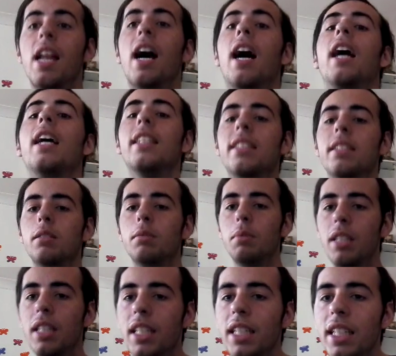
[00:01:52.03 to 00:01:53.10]
I still
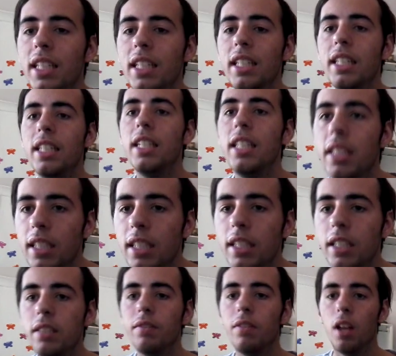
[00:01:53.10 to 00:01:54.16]

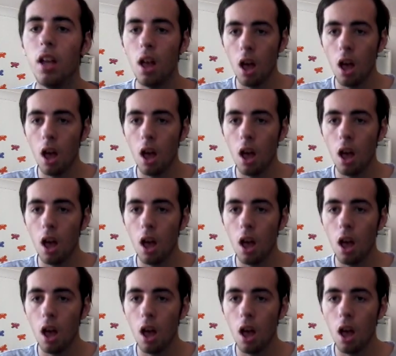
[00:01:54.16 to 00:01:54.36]
believe.